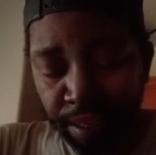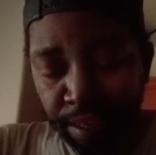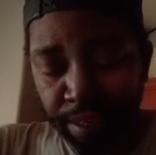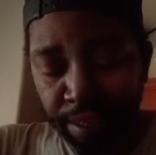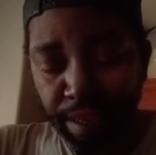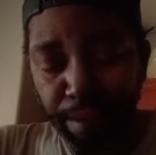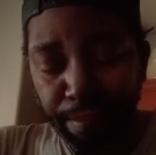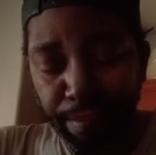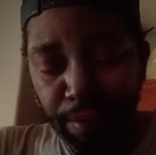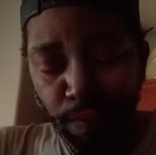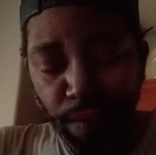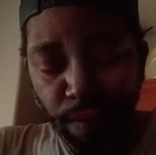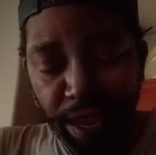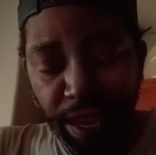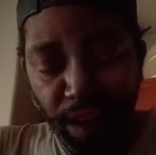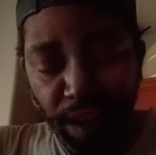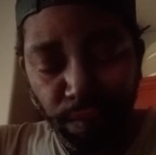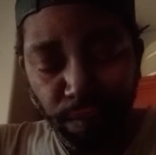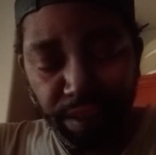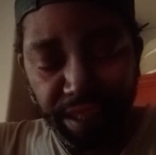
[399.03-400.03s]

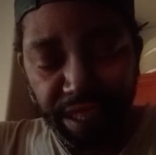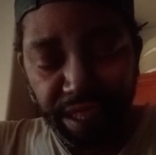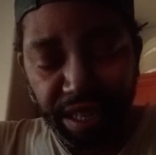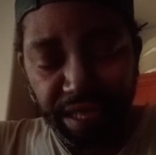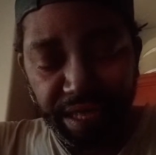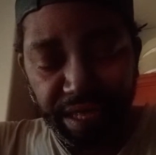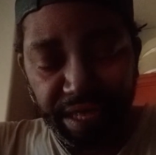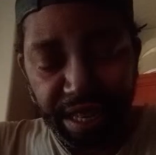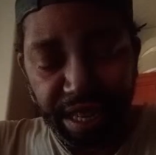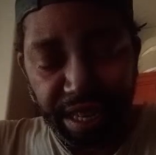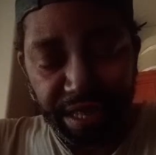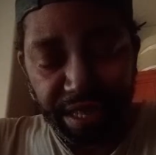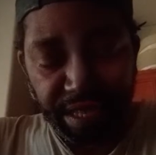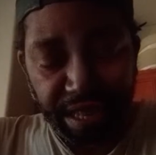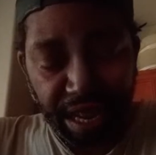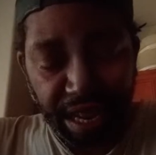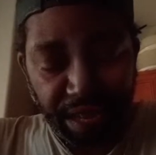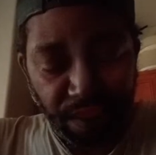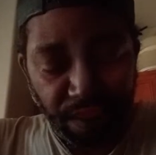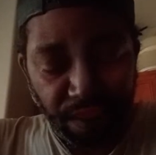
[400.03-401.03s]
WLCC
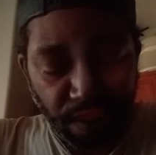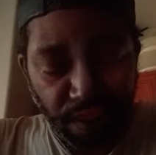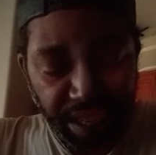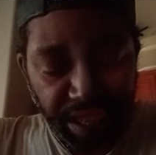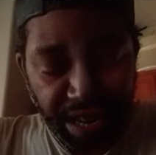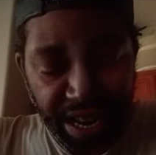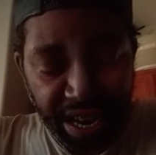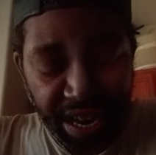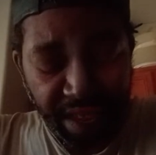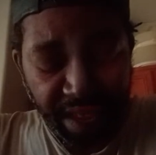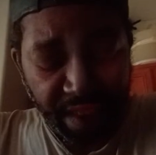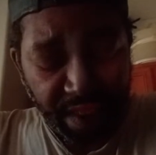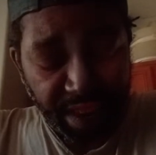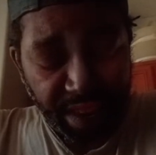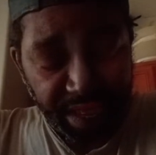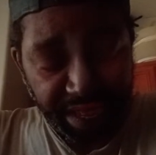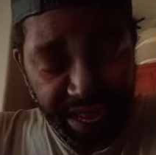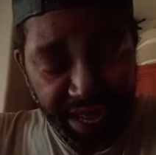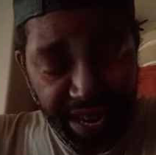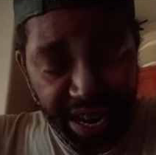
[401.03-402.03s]
signed on the air
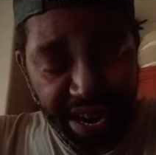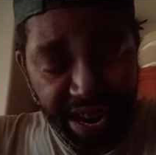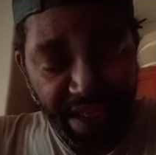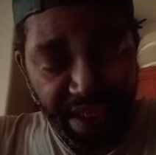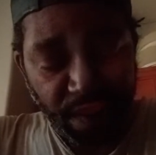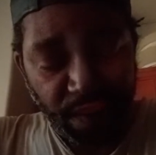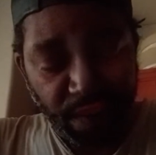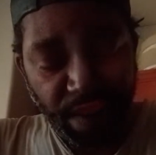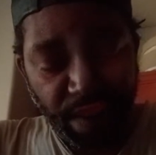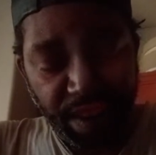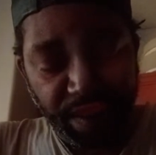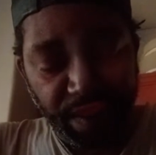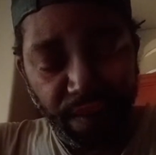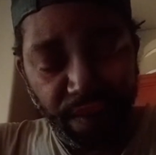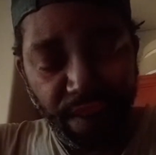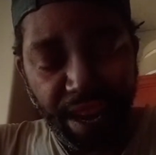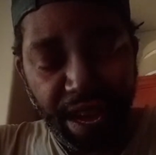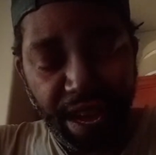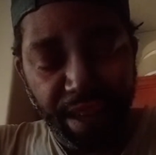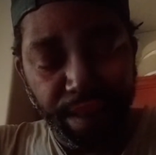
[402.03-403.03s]

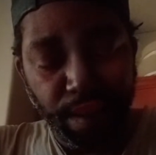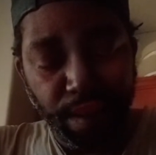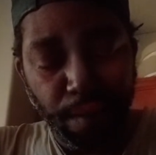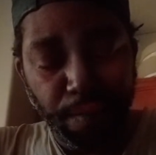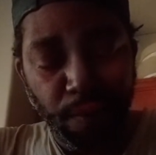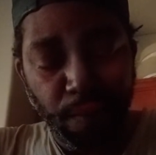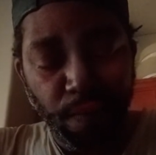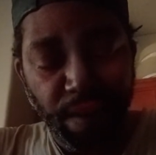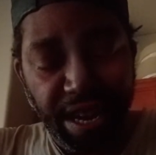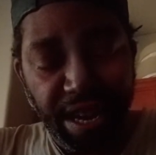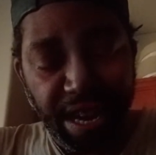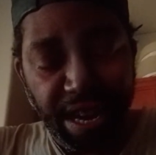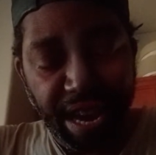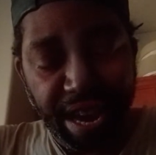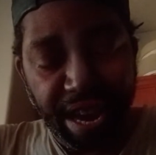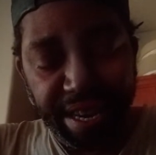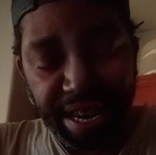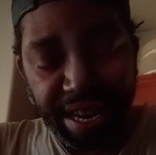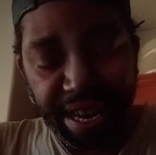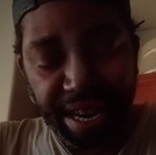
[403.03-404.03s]
as
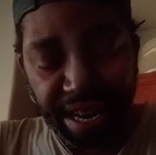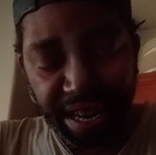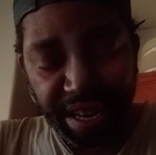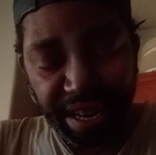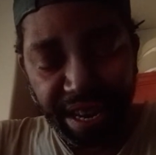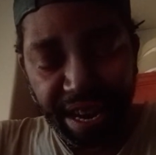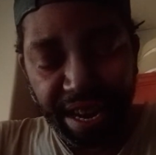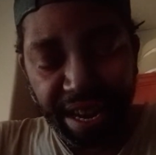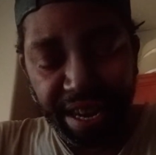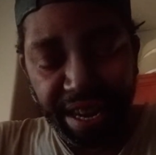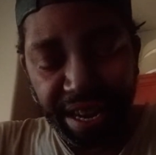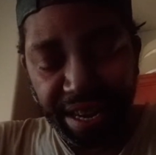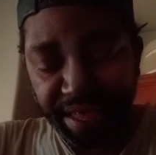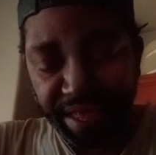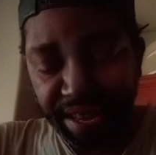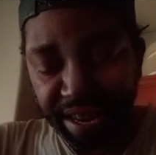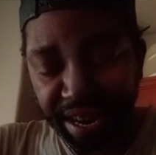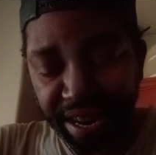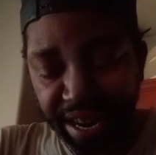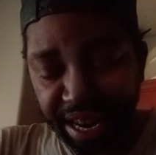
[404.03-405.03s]
WEND in
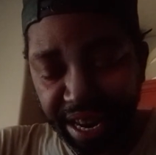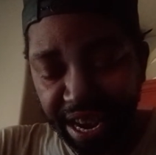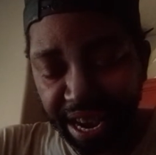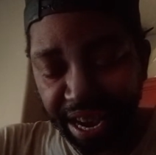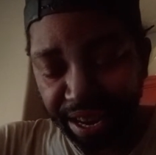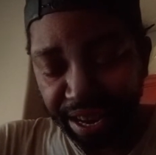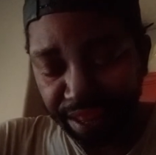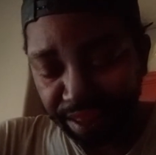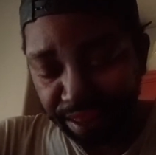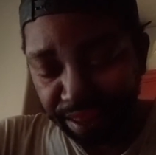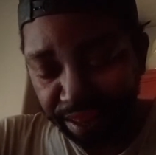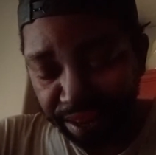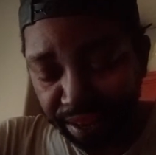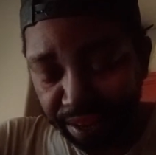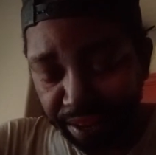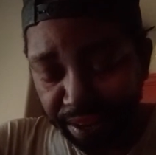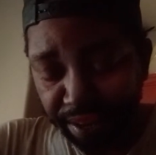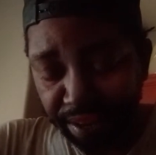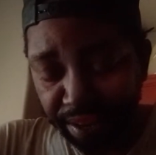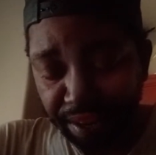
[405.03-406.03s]
1988.
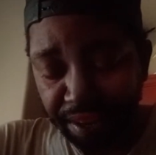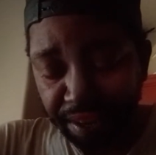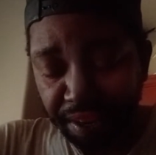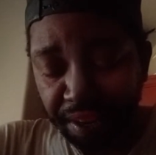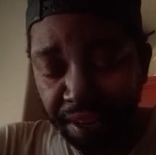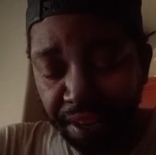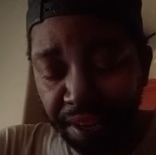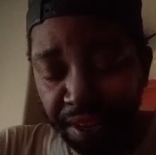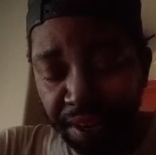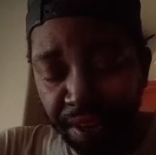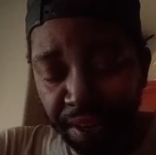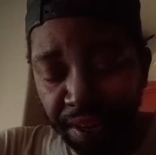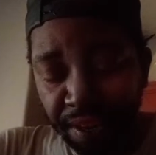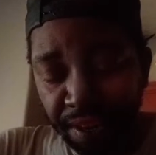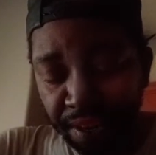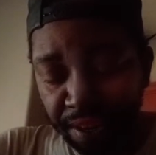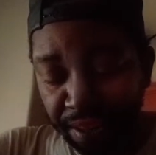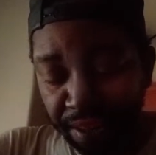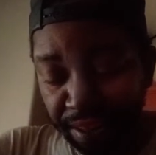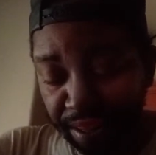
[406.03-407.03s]

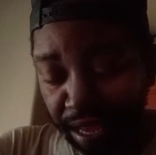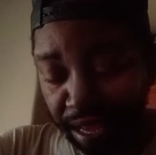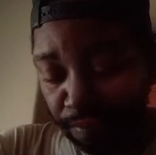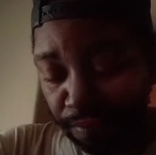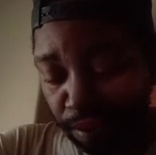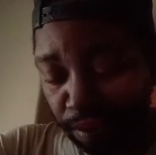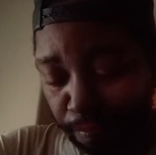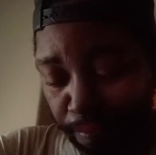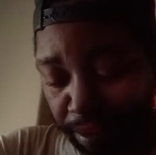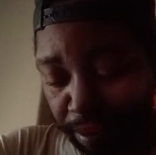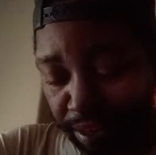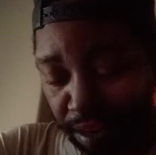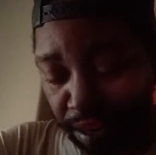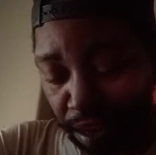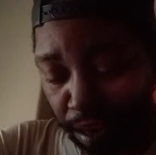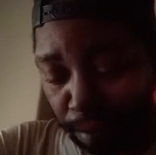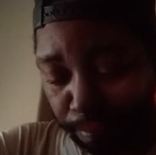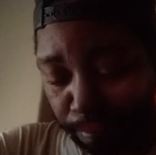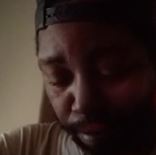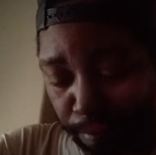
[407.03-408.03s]
They would
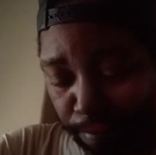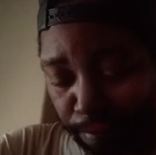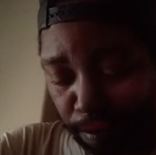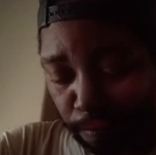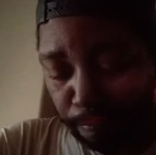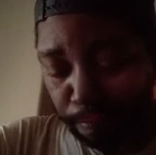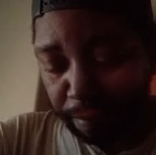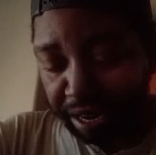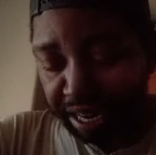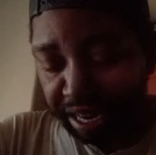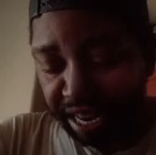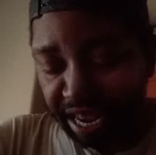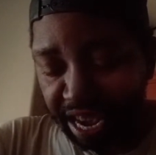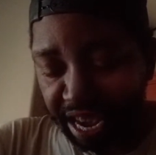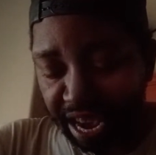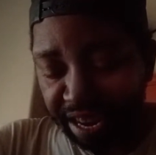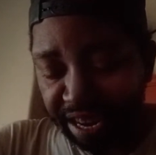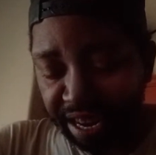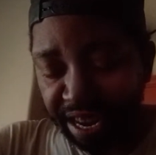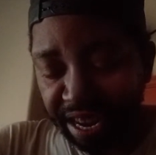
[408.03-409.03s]
become
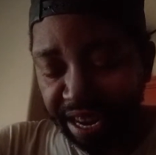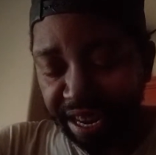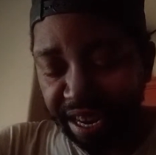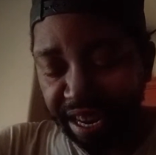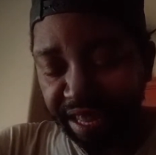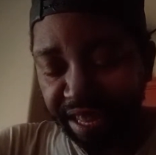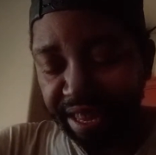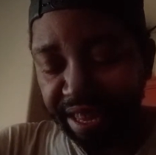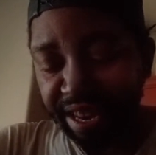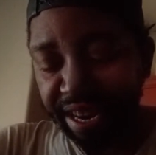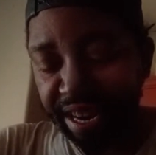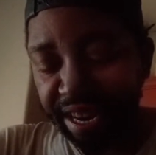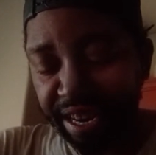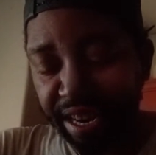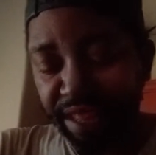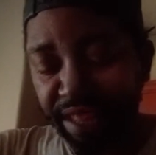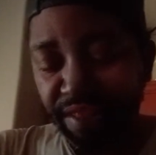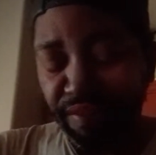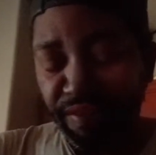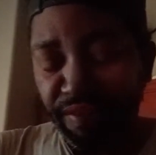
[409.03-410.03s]
WBDN in
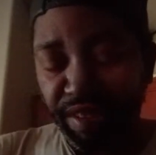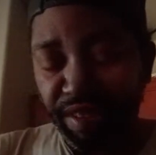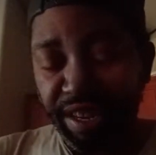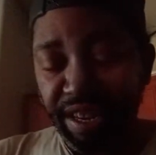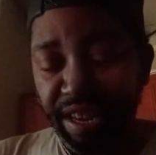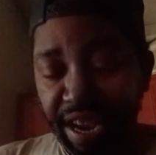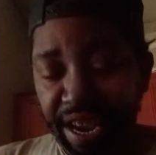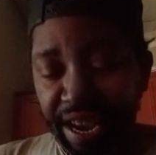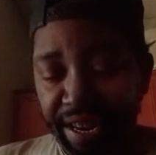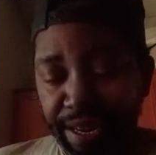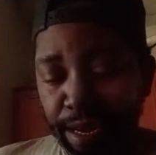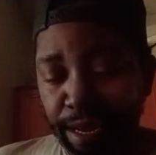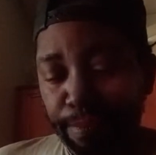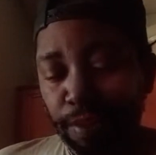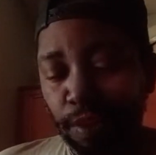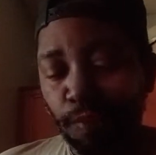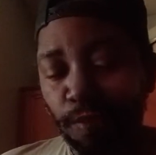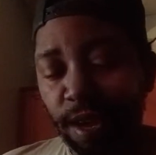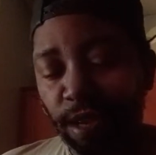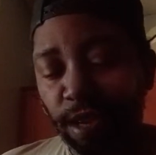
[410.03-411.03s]
1993 and
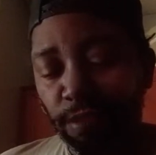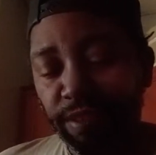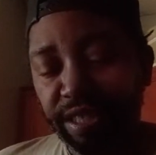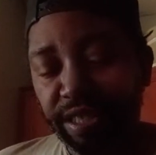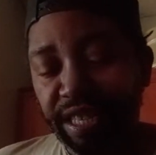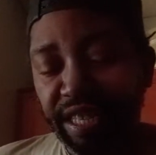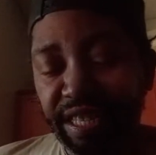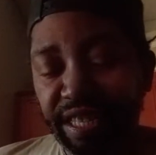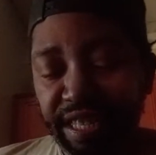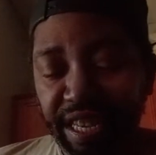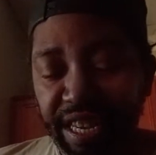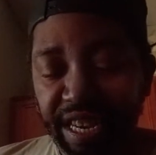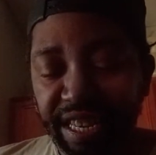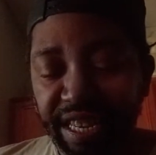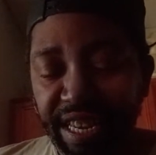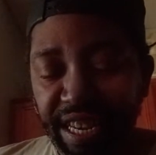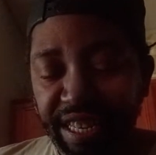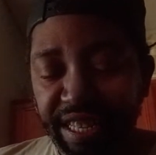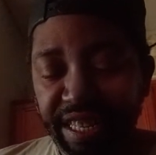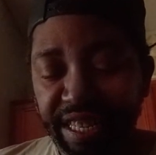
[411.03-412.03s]
WLCC
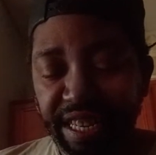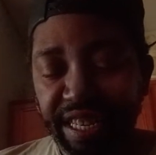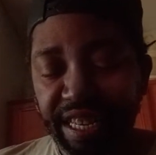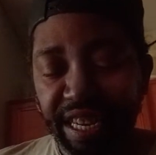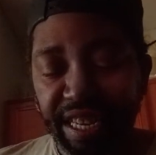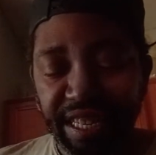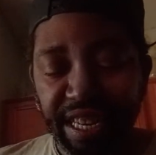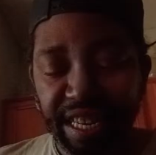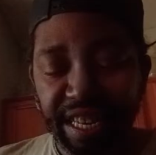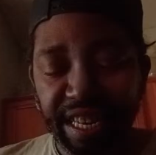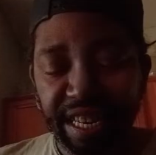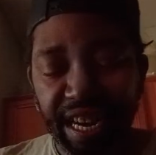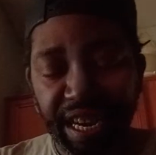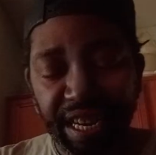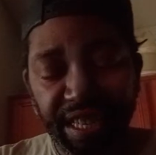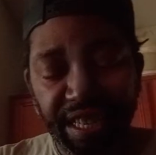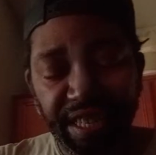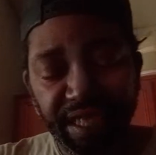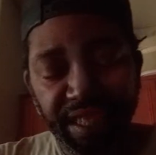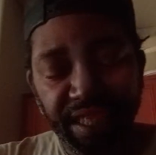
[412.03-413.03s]
in
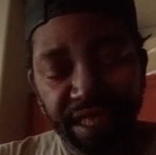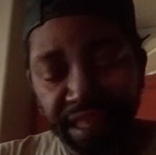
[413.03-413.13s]
1999.